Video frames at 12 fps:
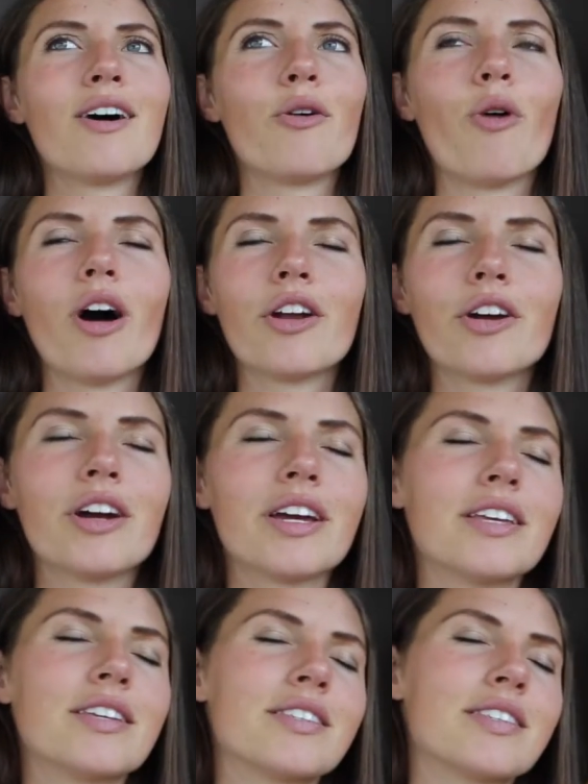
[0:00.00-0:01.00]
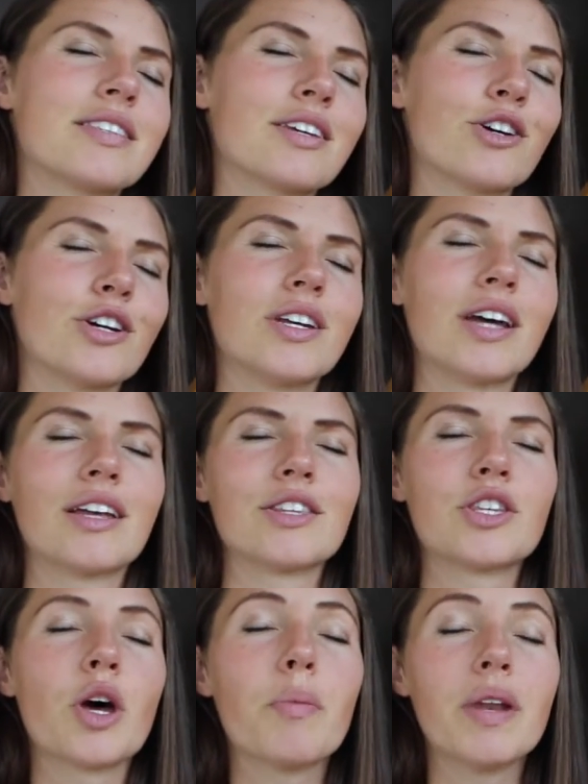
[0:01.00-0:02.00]
Water is good on
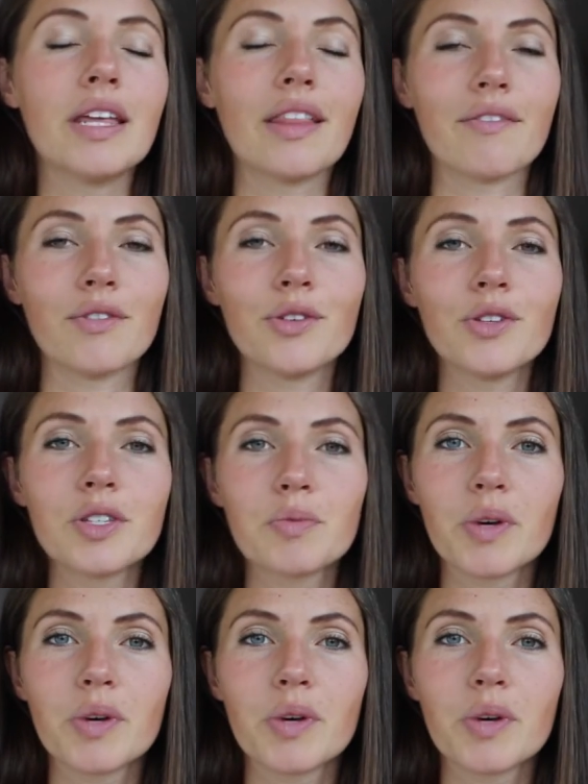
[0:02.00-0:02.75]
so many levels,